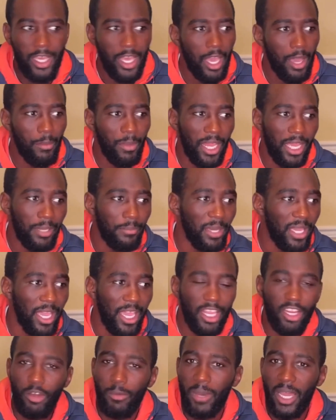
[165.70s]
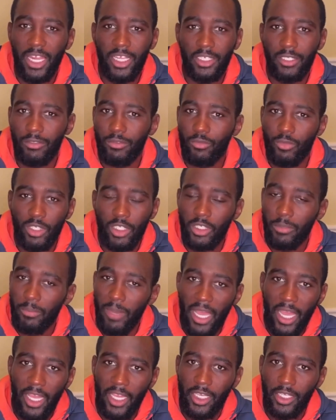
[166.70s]
I'm like, man, ain't nobody really
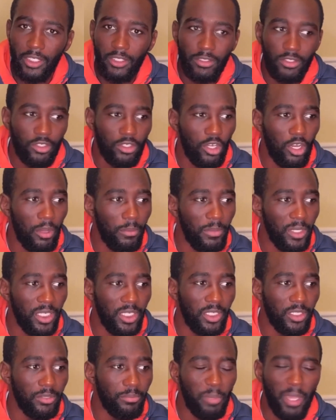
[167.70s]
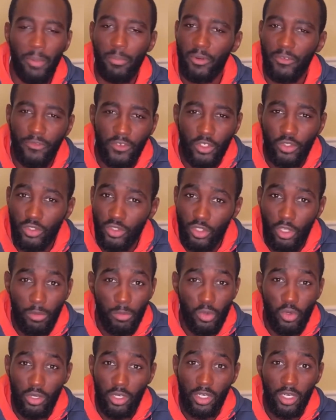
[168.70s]
buying, you know what I mean, pay-per-views no
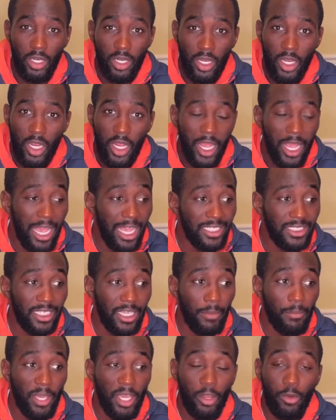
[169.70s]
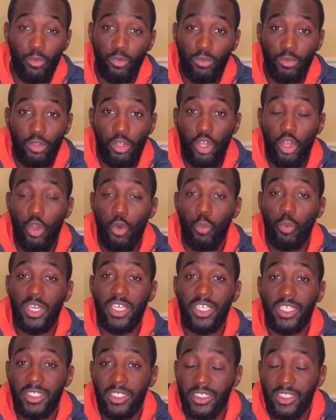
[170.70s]
more. I said, man, we, we
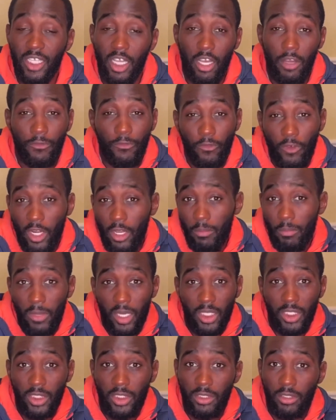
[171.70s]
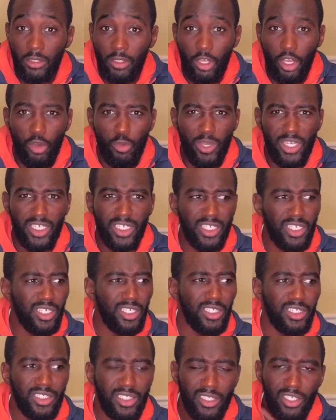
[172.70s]
get this upfront money and we good.
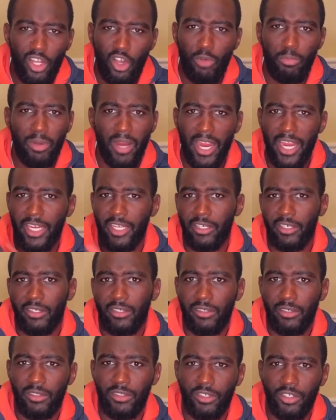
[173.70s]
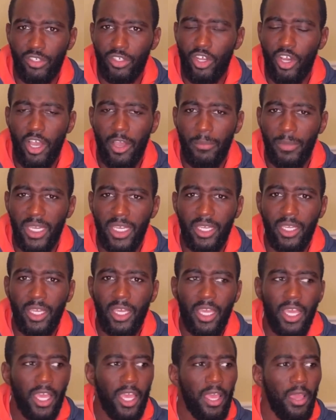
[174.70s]
It's a no-brainer. You know what I mean?
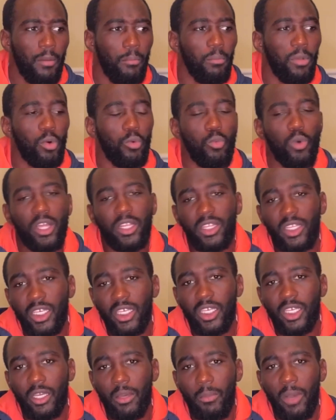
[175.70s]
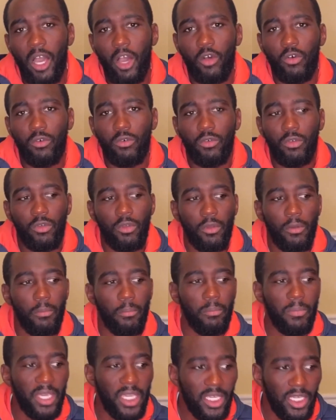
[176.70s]
But one thing about
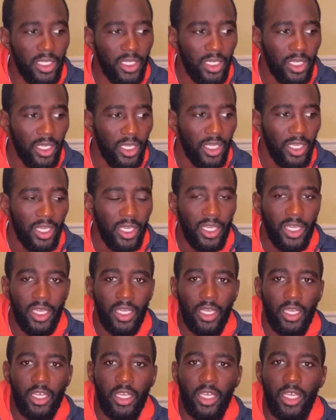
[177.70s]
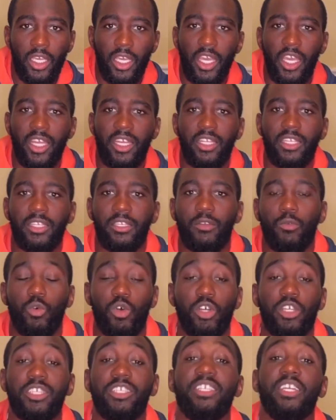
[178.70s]
me and the well
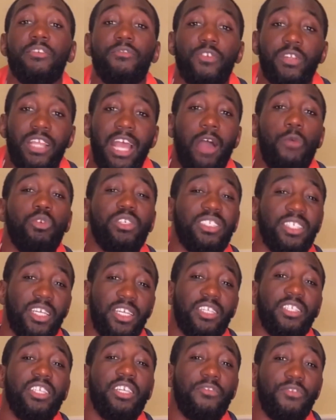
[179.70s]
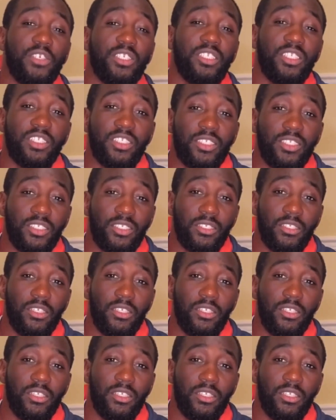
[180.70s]
the difference I would say the difference